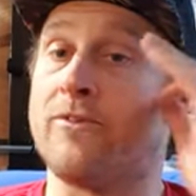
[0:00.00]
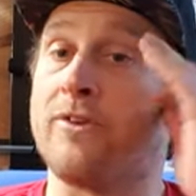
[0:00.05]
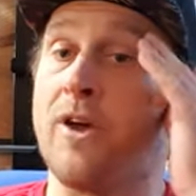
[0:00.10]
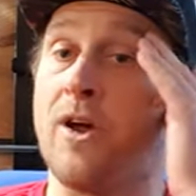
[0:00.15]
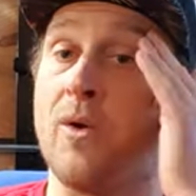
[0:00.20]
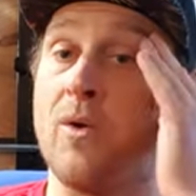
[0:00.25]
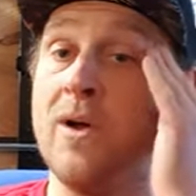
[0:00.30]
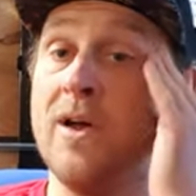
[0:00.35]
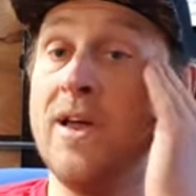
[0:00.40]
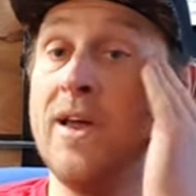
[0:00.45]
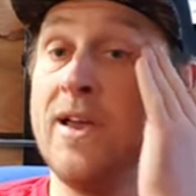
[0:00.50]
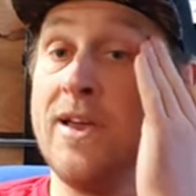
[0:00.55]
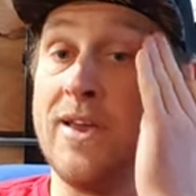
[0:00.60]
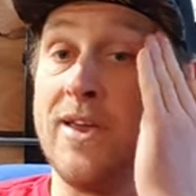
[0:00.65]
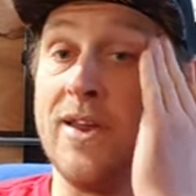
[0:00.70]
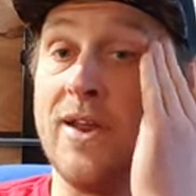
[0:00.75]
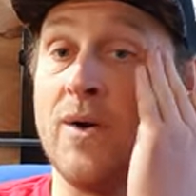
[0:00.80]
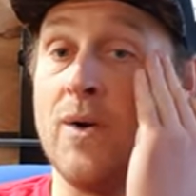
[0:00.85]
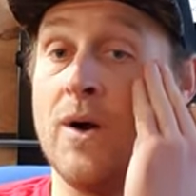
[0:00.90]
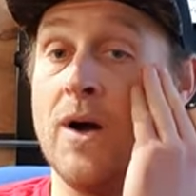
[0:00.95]
So
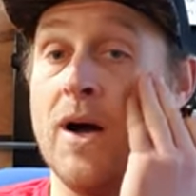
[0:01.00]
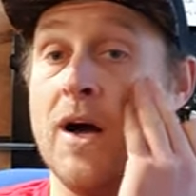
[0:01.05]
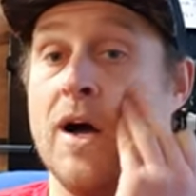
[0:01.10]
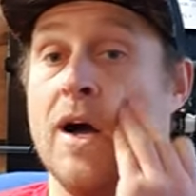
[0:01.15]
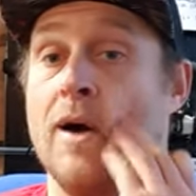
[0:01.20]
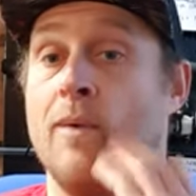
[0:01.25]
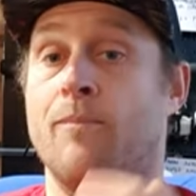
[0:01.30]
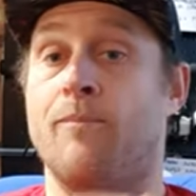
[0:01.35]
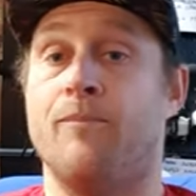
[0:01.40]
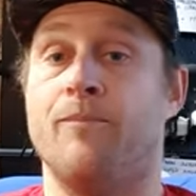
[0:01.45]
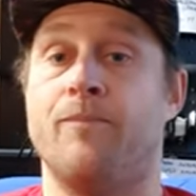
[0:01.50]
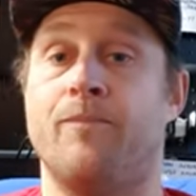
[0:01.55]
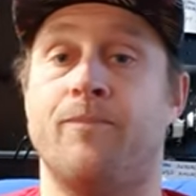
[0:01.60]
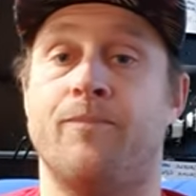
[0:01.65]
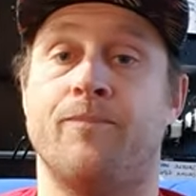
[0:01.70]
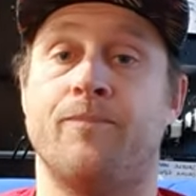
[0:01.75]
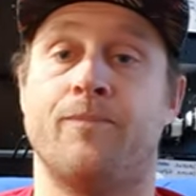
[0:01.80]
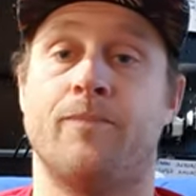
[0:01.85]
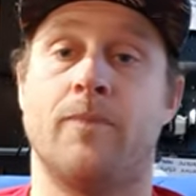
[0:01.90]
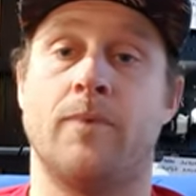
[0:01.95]
you know,
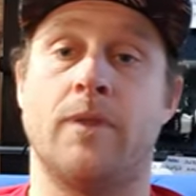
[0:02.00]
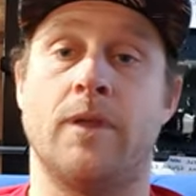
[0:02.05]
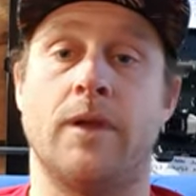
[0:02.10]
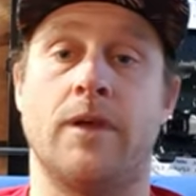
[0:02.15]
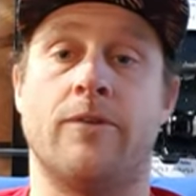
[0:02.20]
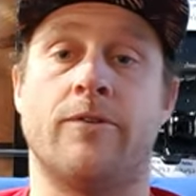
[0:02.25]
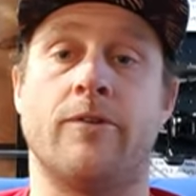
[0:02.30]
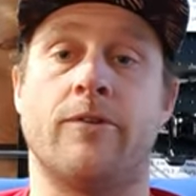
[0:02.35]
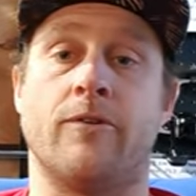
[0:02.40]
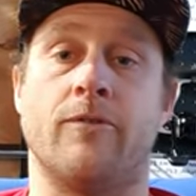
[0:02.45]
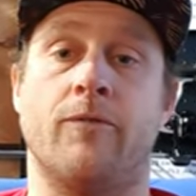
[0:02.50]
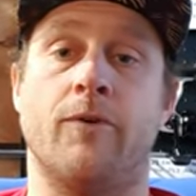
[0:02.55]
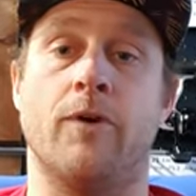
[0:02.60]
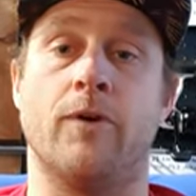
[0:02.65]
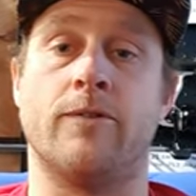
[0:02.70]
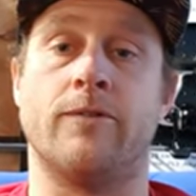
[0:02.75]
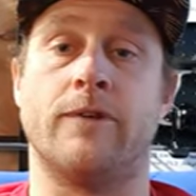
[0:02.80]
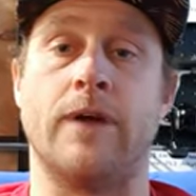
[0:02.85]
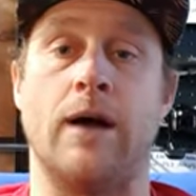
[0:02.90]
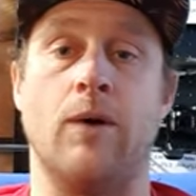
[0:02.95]
it's such a
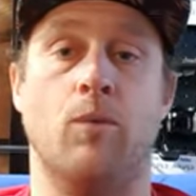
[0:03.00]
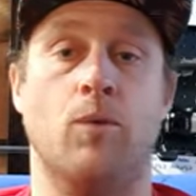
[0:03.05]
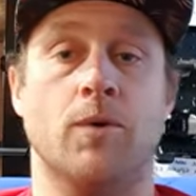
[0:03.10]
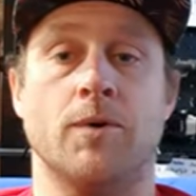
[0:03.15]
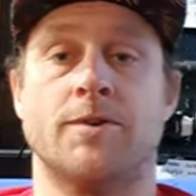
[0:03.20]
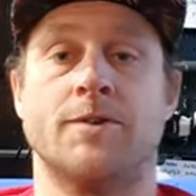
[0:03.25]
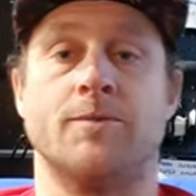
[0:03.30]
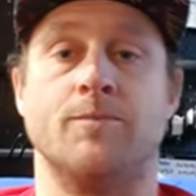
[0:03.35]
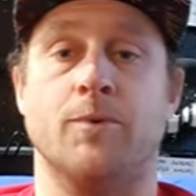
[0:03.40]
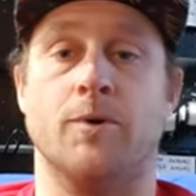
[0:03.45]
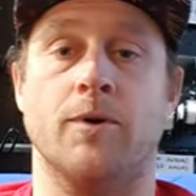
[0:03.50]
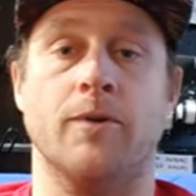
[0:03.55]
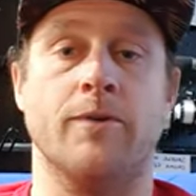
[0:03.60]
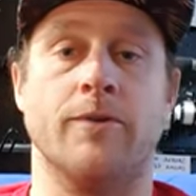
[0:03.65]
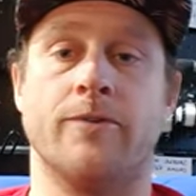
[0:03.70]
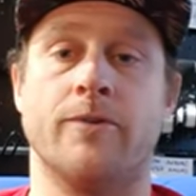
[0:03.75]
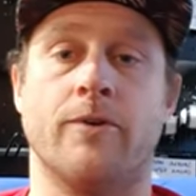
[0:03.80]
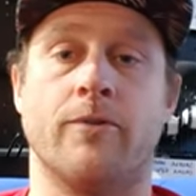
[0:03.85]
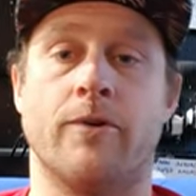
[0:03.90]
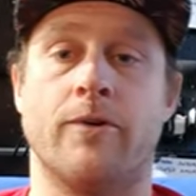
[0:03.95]
versatile water sport.
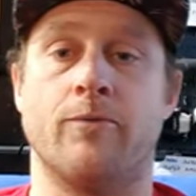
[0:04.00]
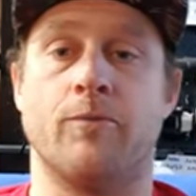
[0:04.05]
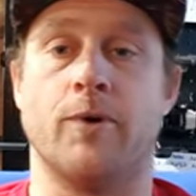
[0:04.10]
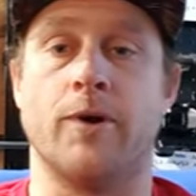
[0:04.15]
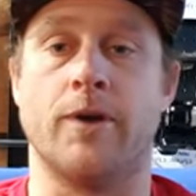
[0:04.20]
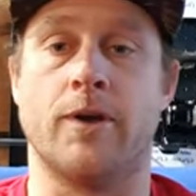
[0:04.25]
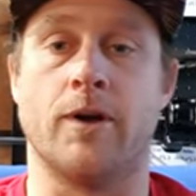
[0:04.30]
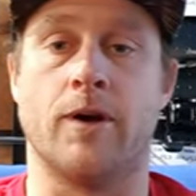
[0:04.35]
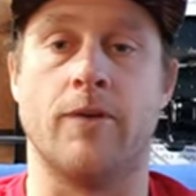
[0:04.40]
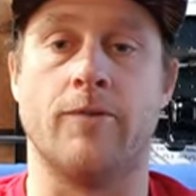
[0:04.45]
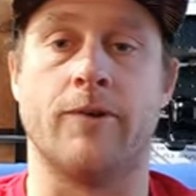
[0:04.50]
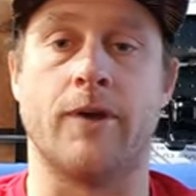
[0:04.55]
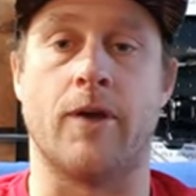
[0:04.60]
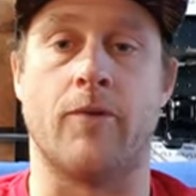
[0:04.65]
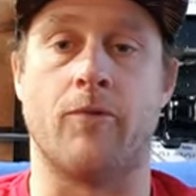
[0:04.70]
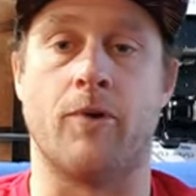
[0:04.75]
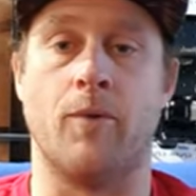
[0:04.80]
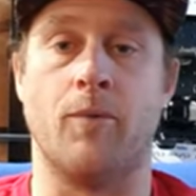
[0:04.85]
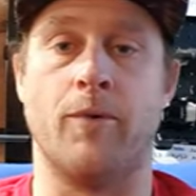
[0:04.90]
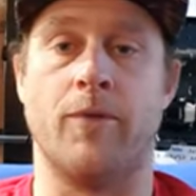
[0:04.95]
There's no reason why you can't take a
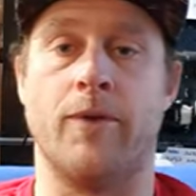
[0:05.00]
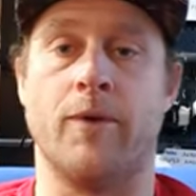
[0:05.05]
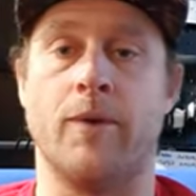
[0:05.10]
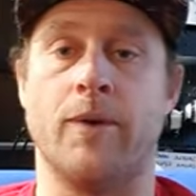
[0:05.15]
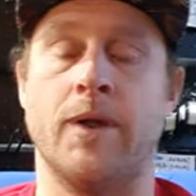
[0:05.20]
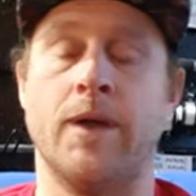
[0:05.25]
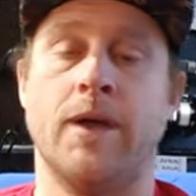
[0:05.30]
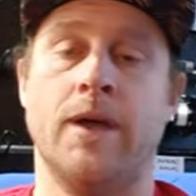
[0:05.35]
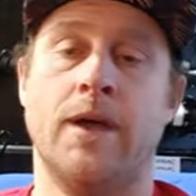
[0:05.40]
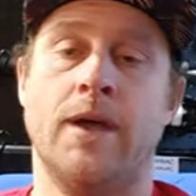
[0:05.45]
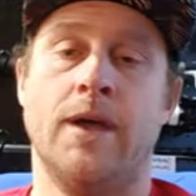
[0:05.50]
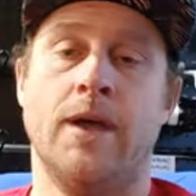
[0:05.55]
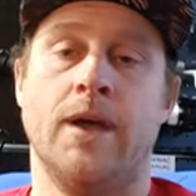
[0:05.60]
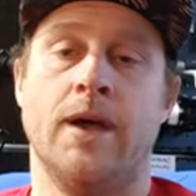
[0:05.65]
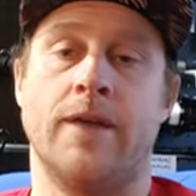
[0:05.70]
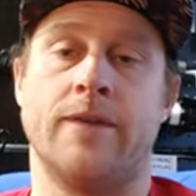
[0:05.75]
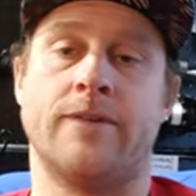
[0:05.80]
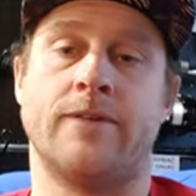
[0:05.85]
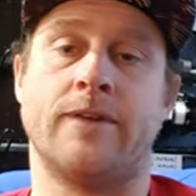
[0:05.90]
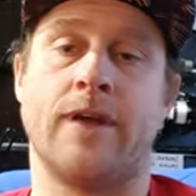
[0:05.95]
rod with you
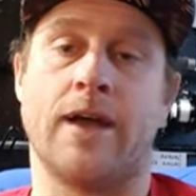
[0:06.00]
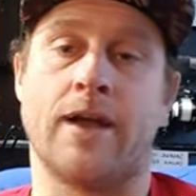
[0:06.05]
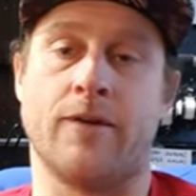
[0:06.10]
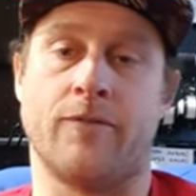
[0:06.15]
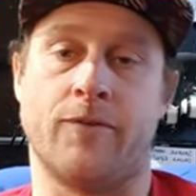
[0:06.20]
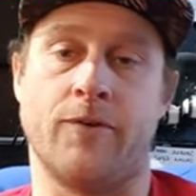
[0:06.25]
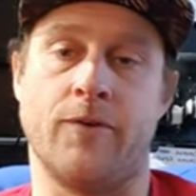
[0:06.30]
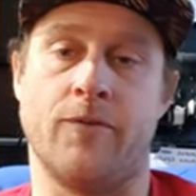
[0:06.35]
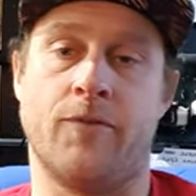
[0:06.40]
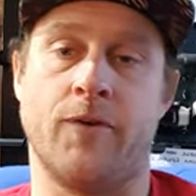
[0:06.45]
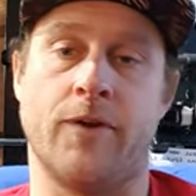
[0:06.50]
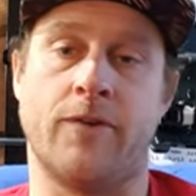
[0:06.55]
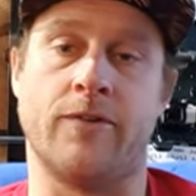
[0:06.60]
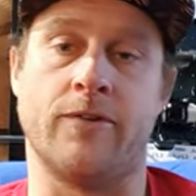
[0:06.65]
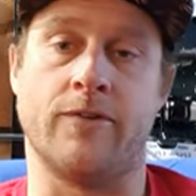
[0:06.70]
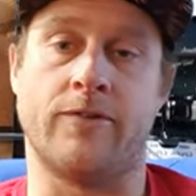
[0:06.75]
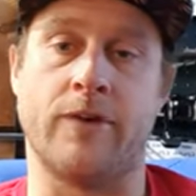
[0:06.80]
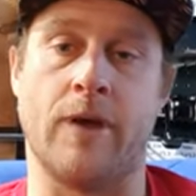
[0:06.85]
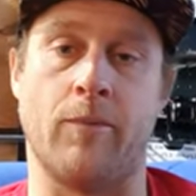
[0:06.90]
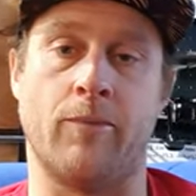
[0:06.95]
and snag a few fish at
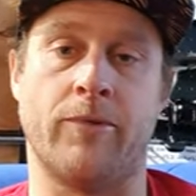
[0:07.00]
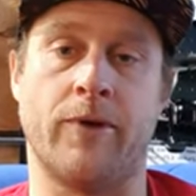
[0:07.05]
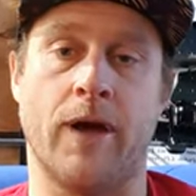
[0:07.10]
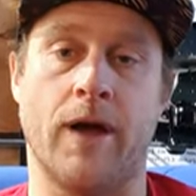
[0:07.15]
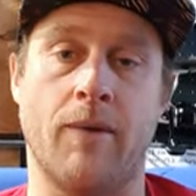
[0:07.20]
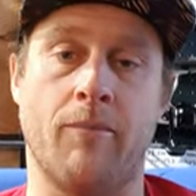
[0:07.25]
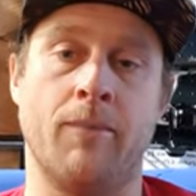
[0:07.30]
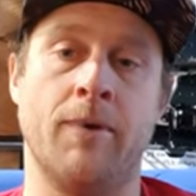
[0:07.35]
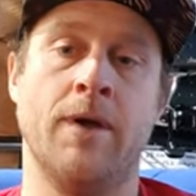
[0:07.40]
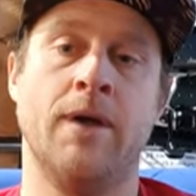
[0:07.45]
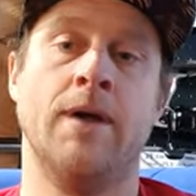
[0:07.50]
the same time.